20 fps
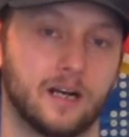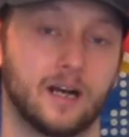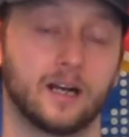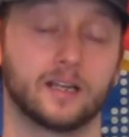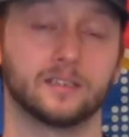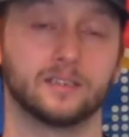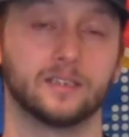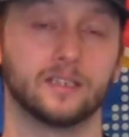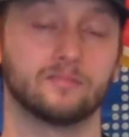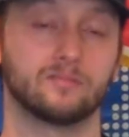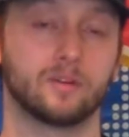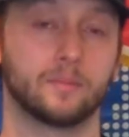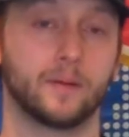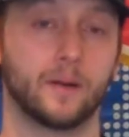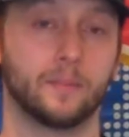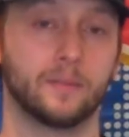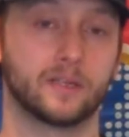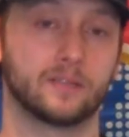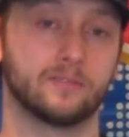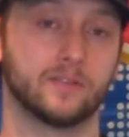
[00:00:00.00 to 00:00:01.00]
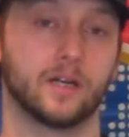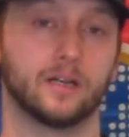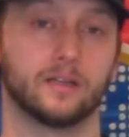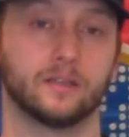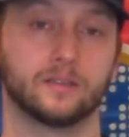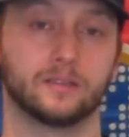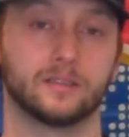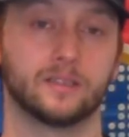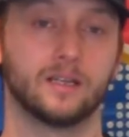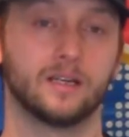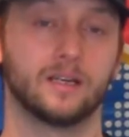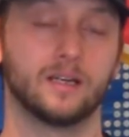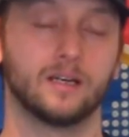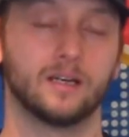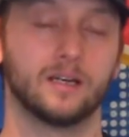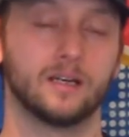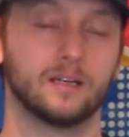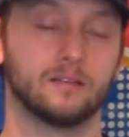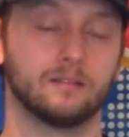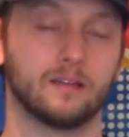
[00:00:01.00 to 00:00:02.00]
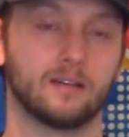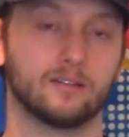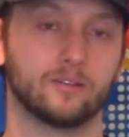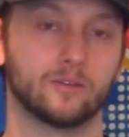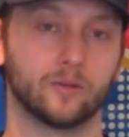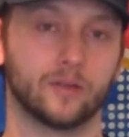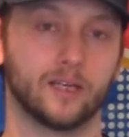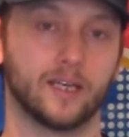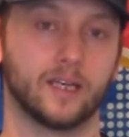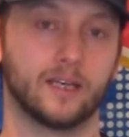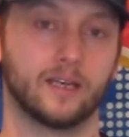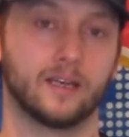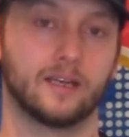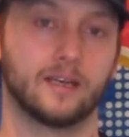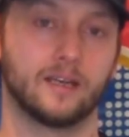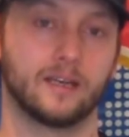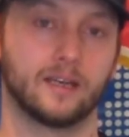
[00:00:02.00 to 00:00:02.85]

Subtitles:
I can see the Republic of Ireland narrowly